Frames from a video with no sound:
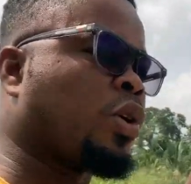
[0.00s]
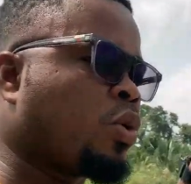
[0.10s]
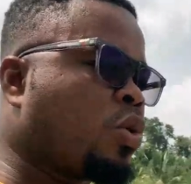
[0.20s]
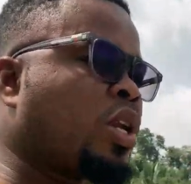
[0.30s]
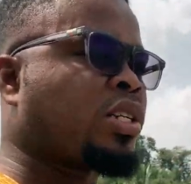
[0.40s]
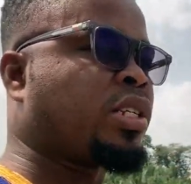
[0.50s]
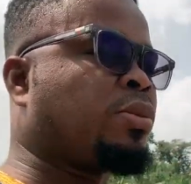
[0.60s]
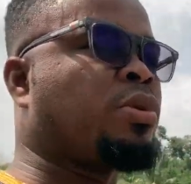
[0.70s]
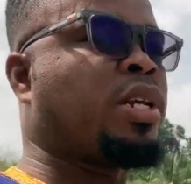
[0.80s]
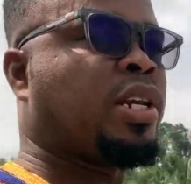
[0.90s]
the whole
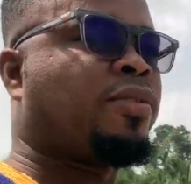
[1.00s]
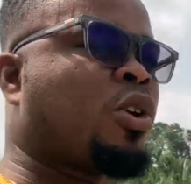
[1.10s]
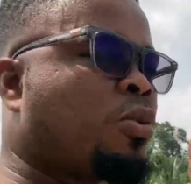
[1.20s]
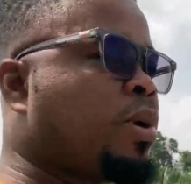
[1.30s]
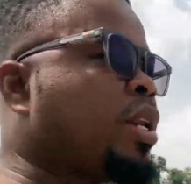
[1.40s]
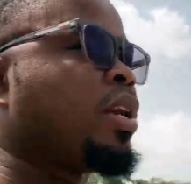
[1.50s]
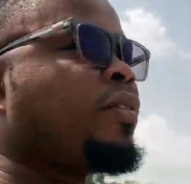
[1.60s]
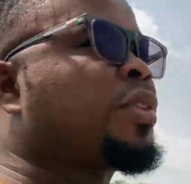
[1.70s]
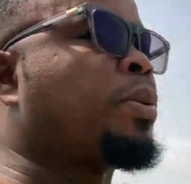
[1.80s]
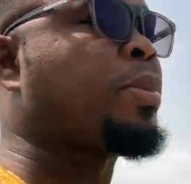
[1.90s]
Asebu, the development and
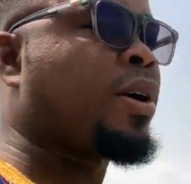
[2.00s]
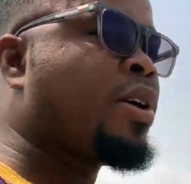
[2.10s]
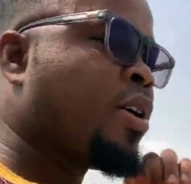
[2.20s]
everything. But